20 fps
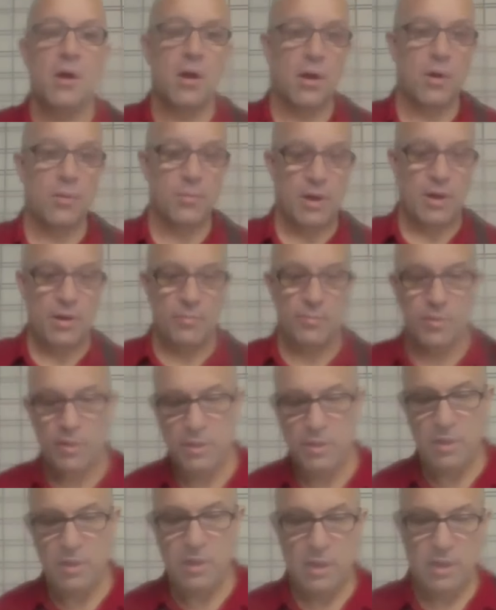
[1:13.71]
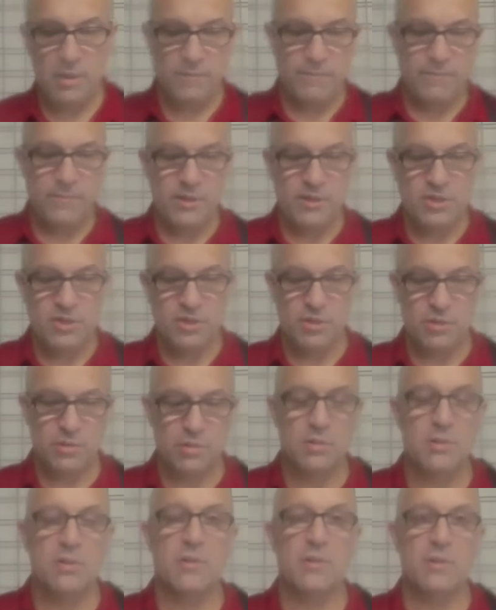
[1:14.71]
around building a fixture
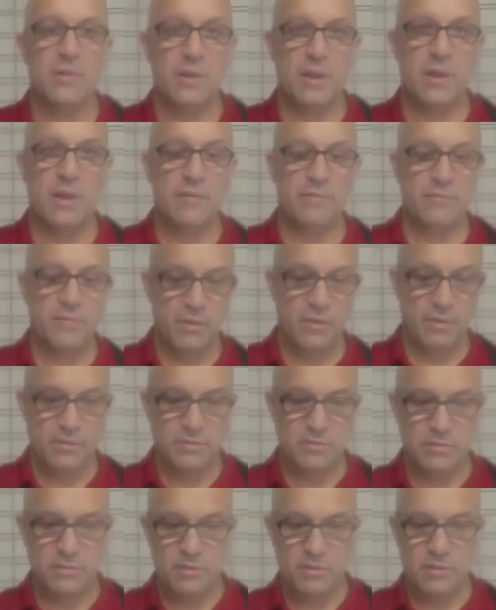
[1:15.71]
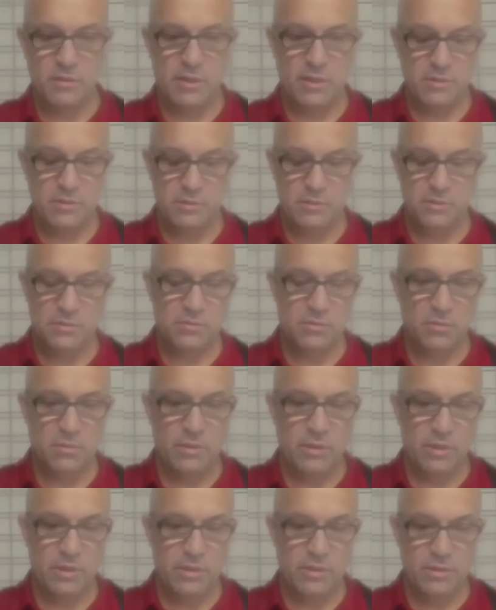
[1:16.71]
that I have here, so you can actually scroll
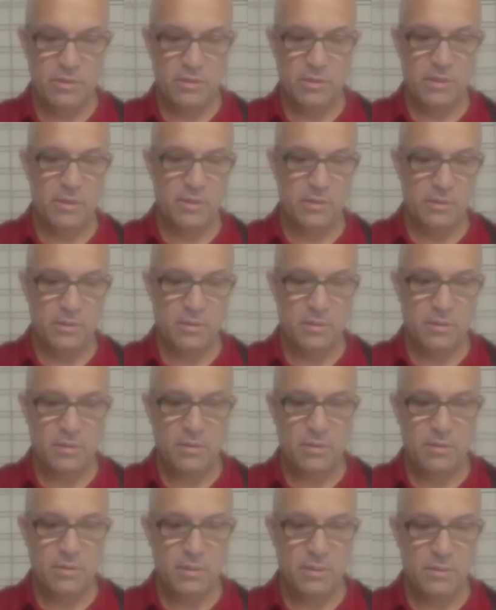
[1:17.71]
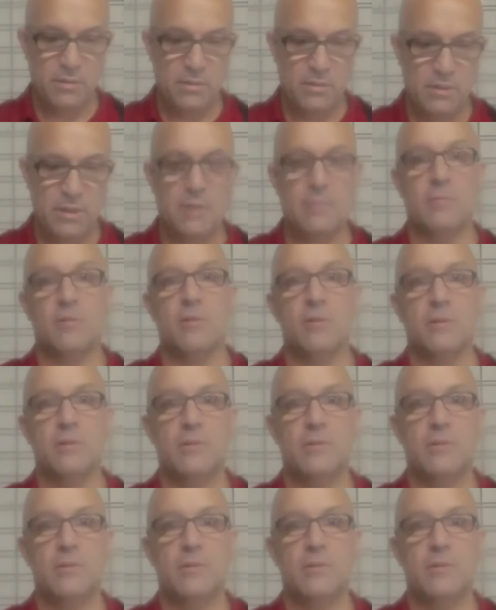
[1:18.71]
down and look on the table